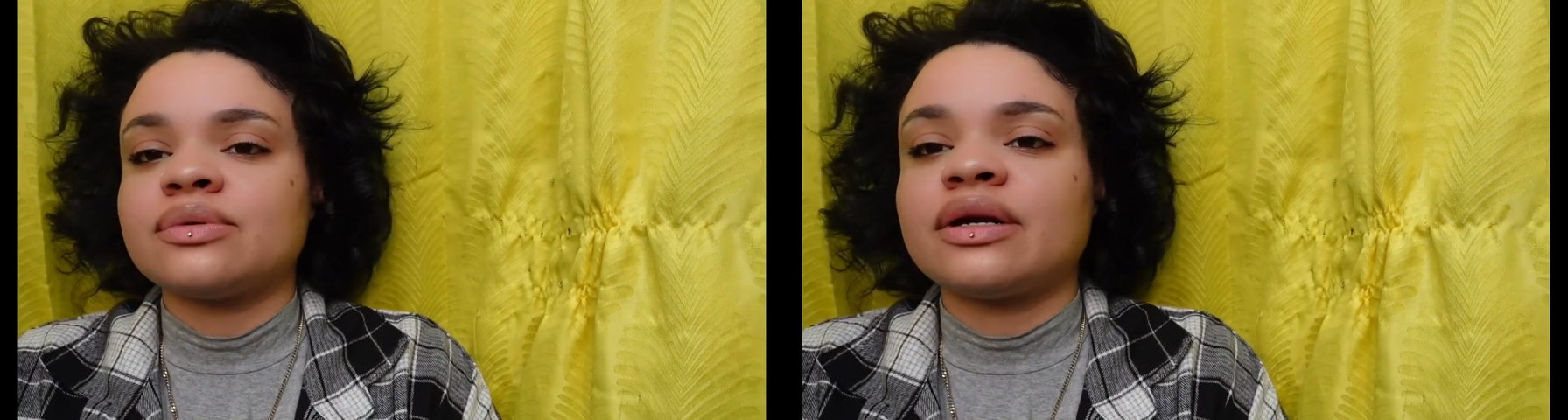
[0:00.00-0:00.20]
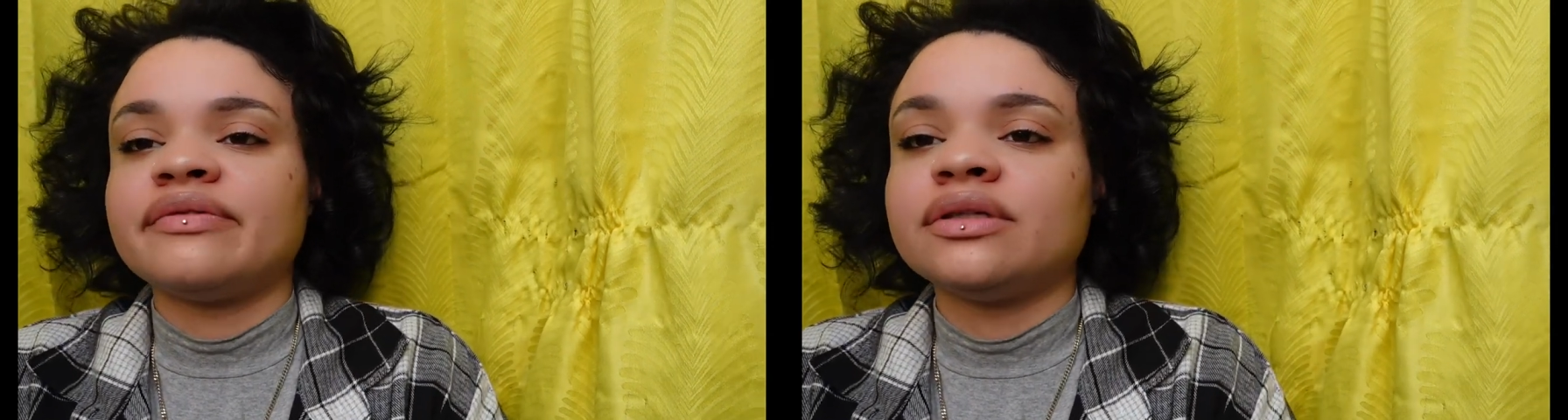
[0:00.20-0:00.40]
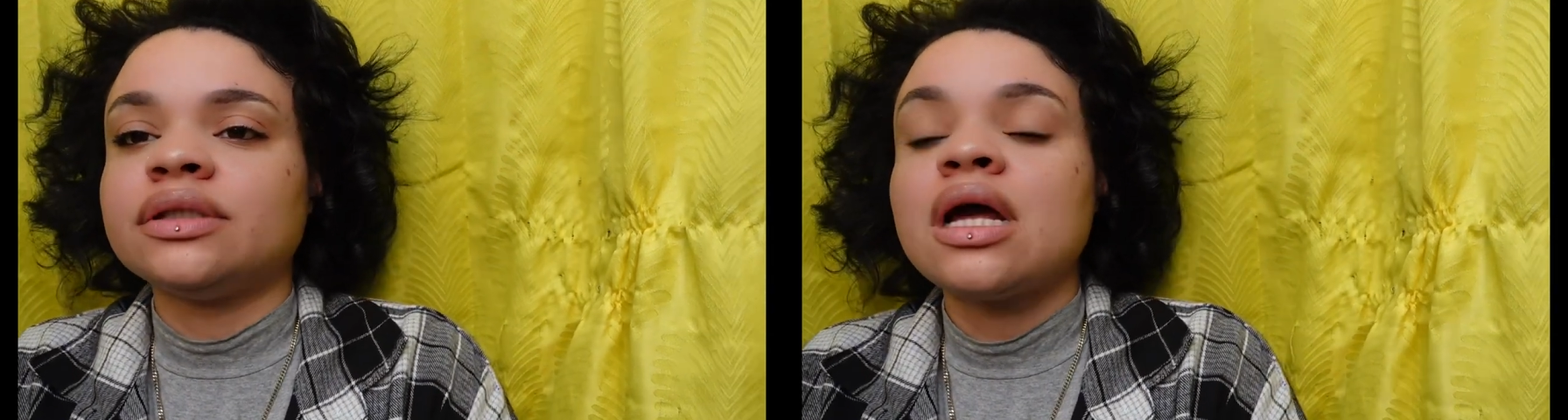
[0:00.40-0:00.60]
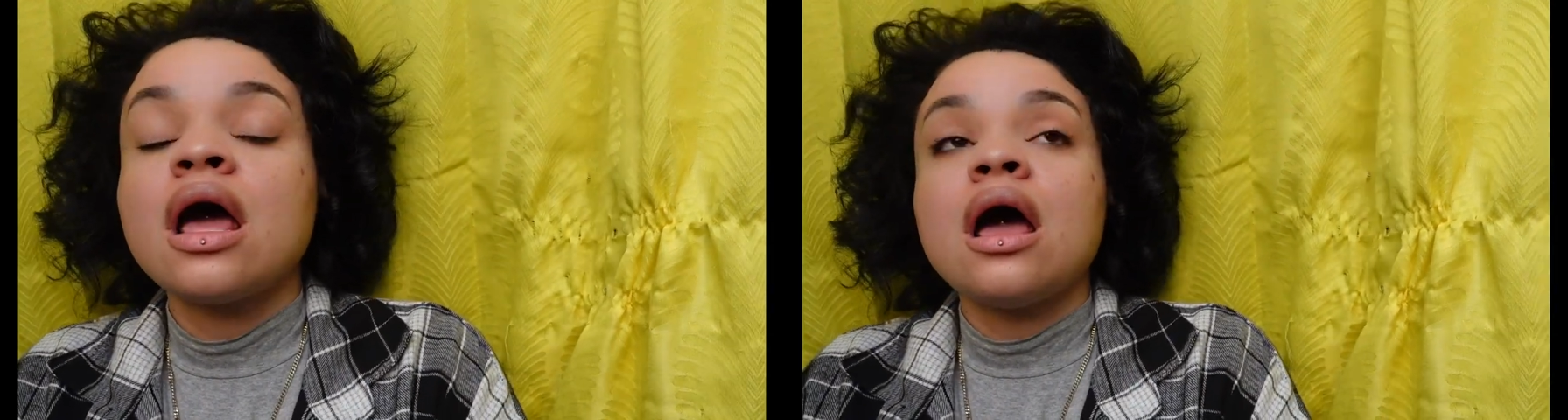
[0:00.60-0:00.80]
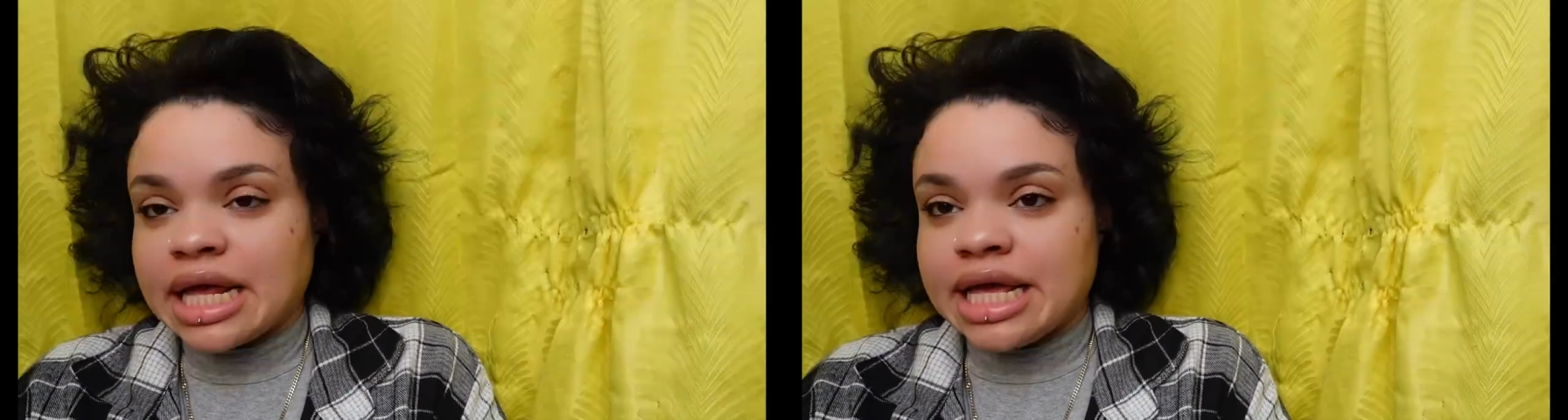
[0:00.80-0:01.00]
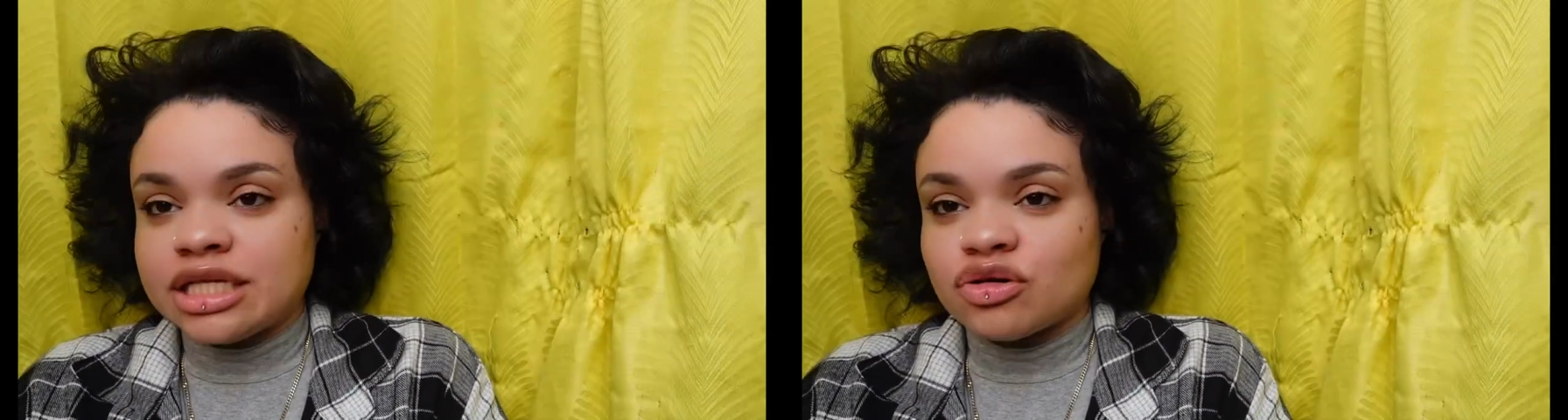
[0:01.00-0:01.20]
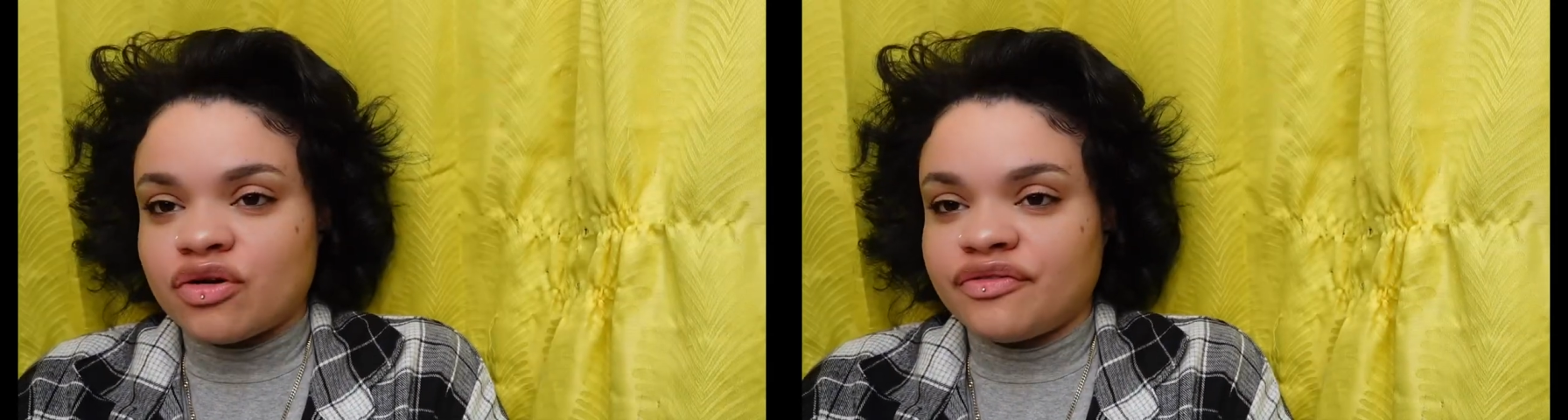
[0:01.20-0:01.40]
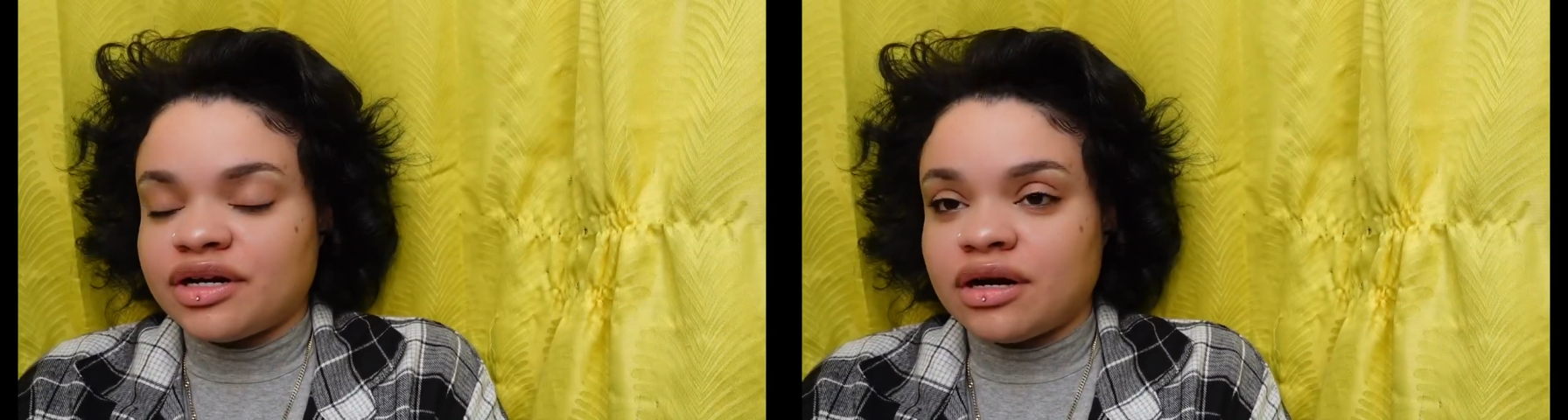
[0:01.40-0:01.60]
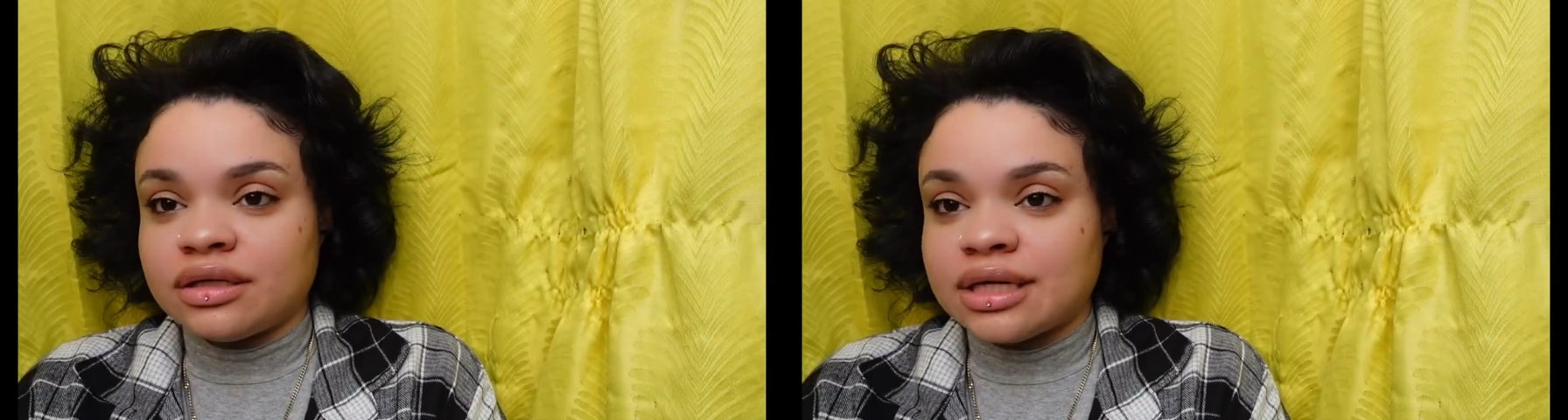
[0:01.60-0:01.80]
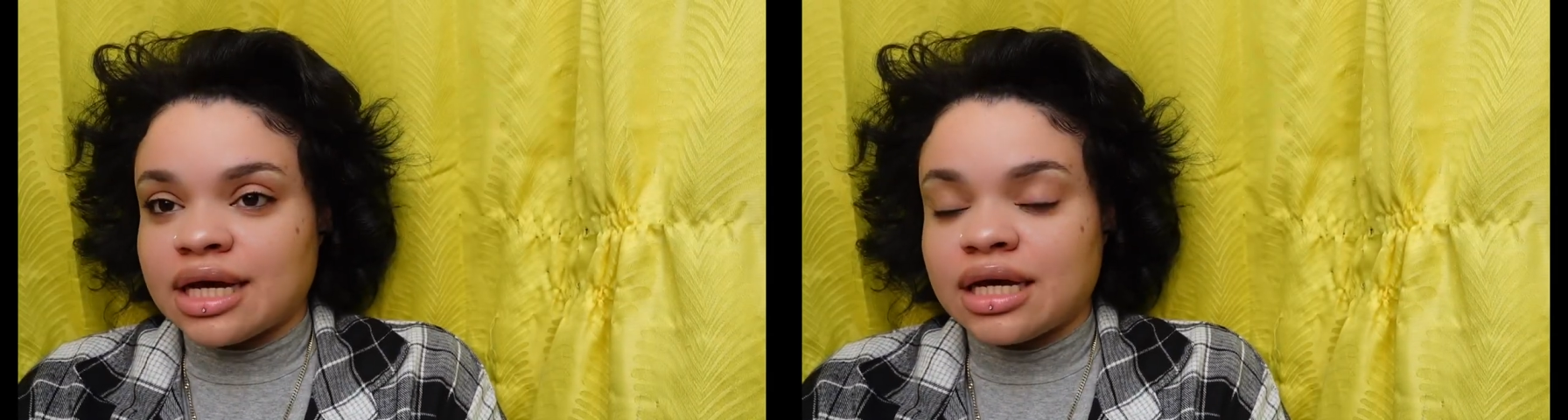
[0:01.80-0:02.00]
whatever. It's off and
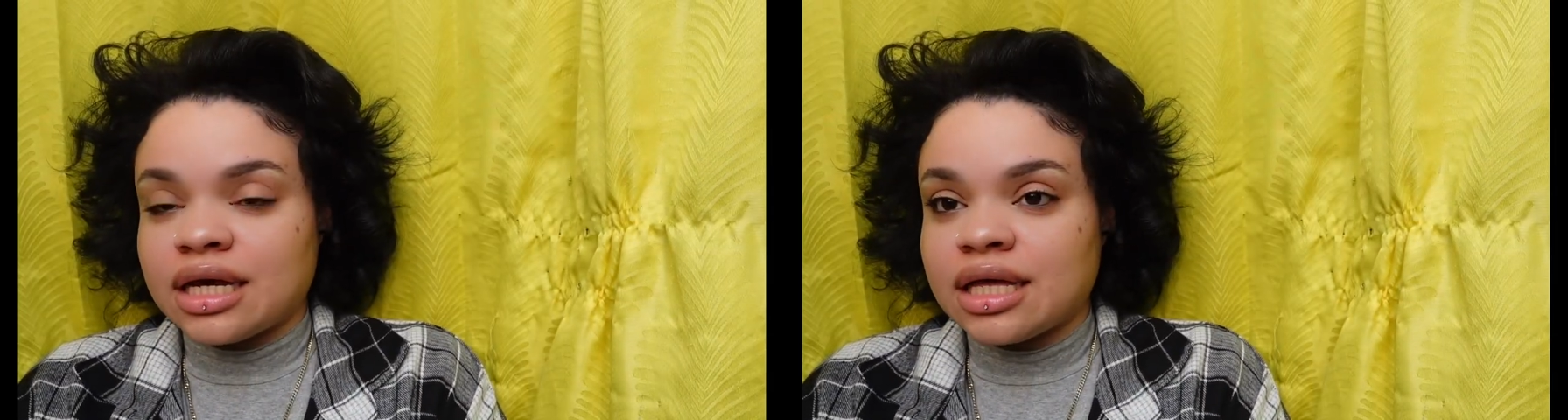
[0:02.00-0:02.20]
on, like.